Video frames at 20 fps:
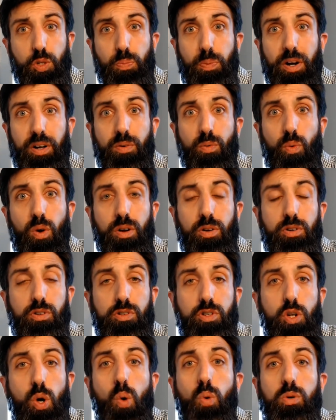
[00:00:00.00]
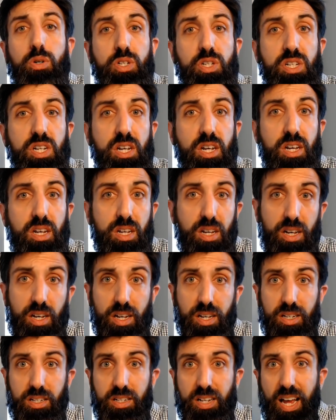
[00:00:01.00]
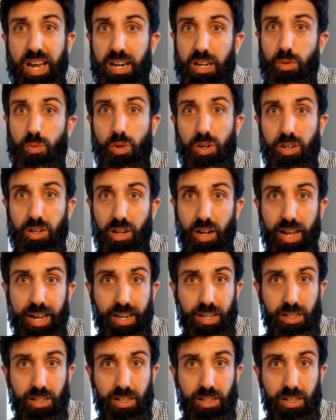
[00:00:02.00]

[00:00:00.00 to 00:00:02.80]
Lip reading: But what you don't see is anyone like